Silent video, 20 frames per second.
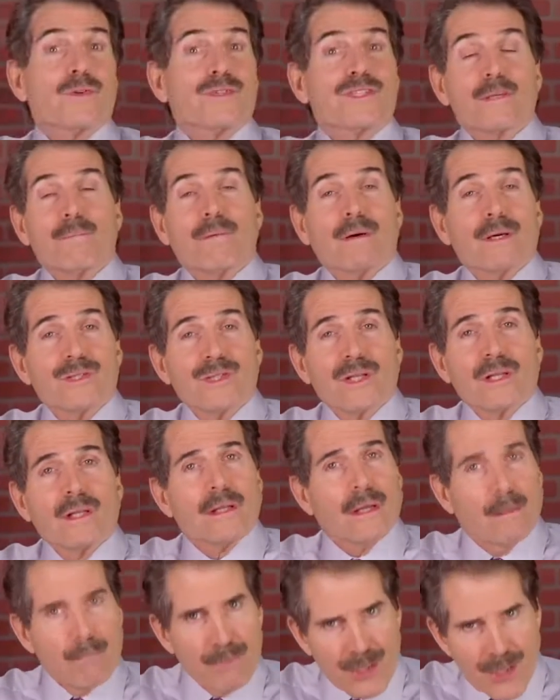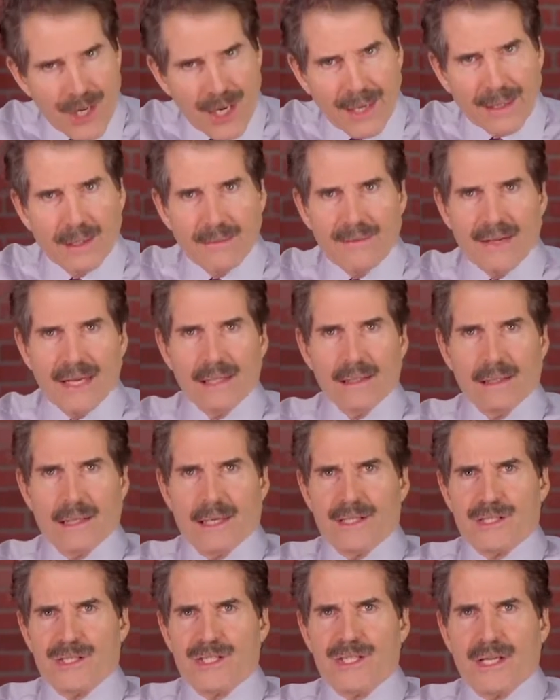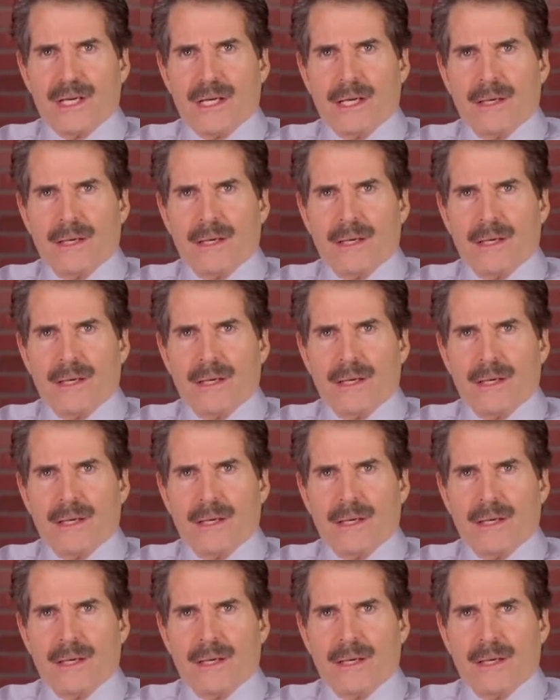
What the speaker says: Other supposedly objective headlines